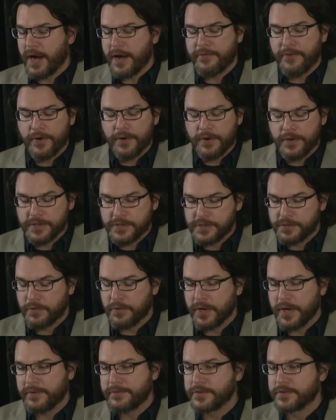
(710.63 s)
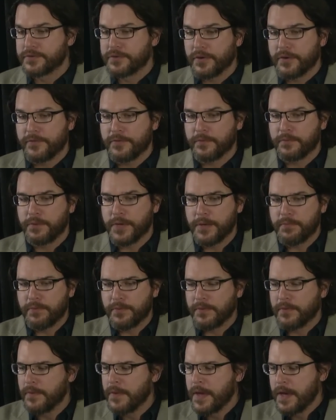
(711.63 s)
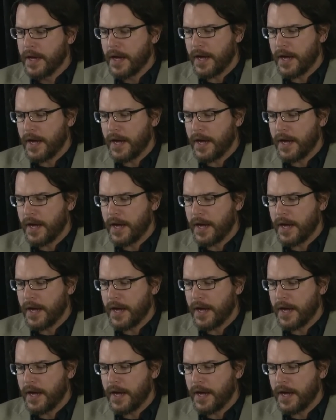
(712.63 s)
I've heard story after story from people.